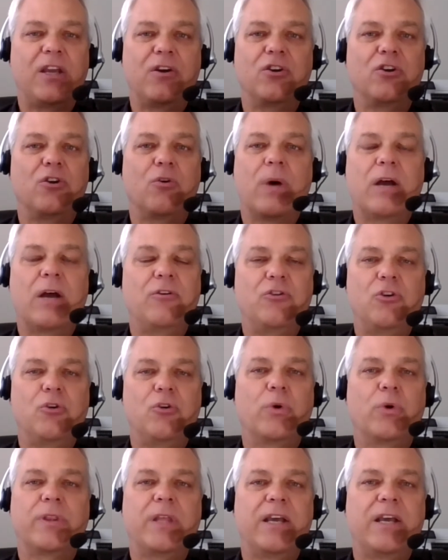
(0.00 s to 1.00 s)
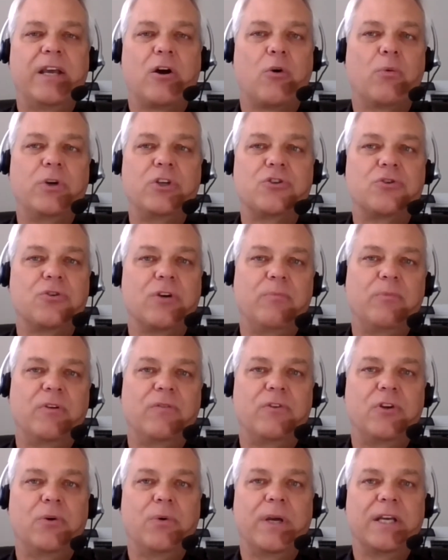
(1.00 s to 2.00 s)
they couldn't go out and do what they had always dreamed
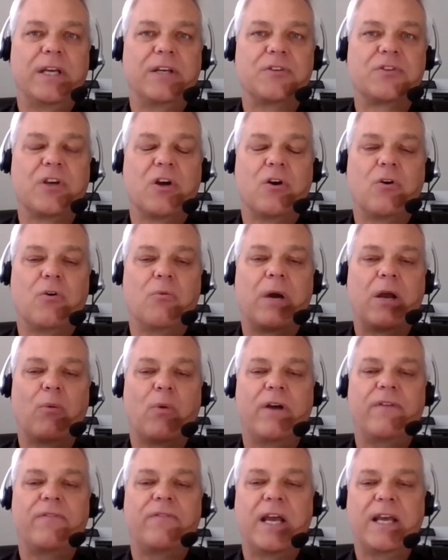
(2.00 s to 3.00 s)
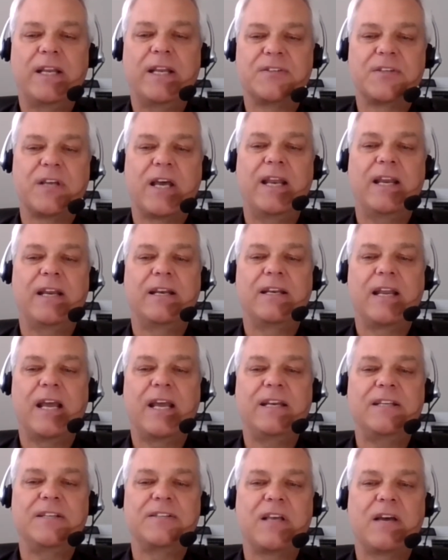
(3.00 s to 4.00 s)
of doing. So my wife and I decided in
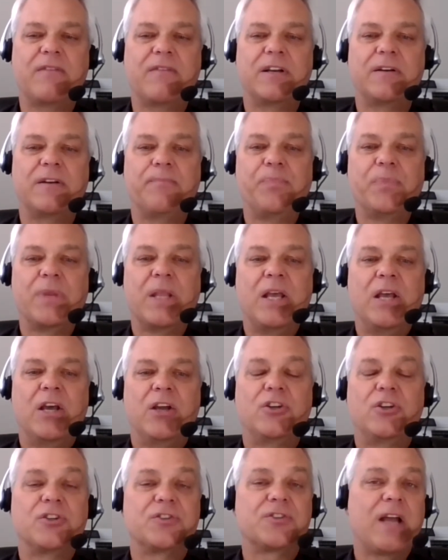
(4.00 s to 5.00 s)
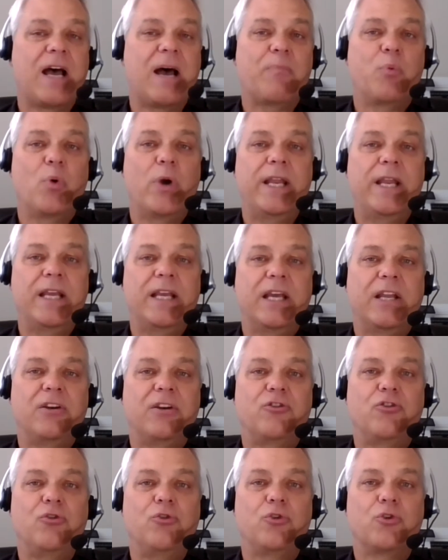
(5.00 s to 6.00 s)
97 to stop waiting
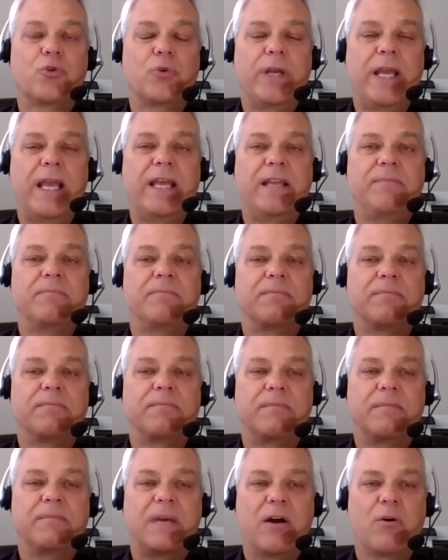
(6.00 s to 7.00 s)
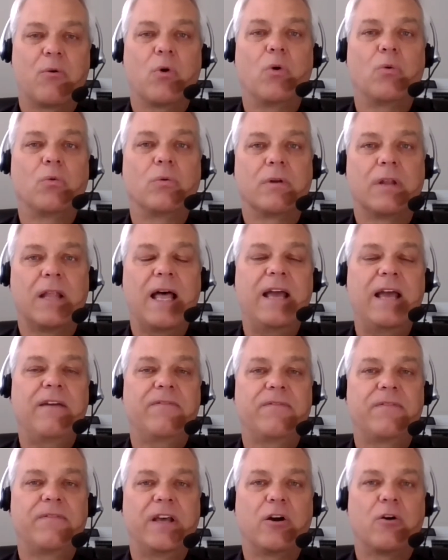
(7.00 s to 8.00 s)
and to create our own
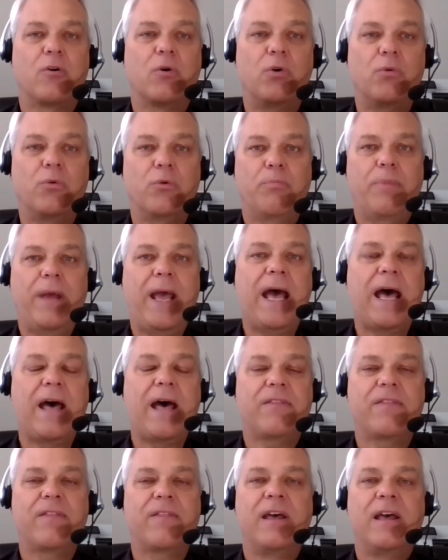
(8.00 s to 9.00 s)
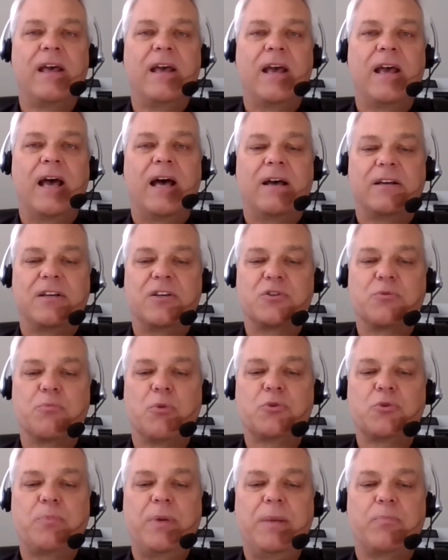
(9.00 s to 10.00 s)
life and our own path. Because
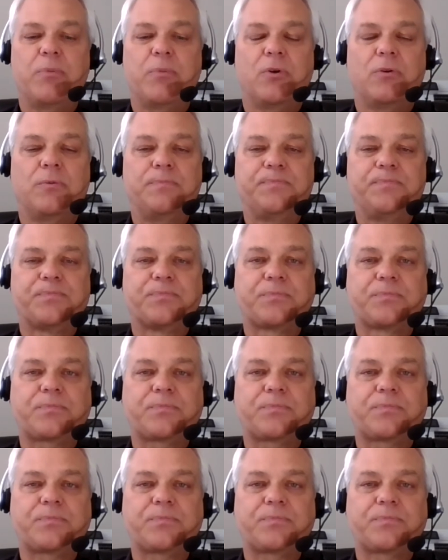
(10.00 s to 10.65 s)
most people,